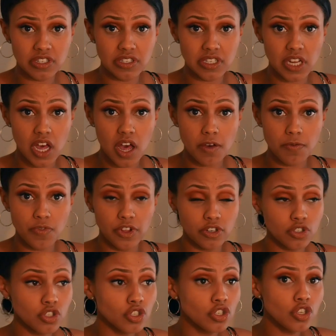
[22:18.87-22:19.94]
stuff. There's
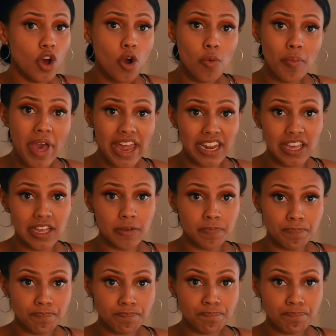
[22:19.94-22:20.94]
so many.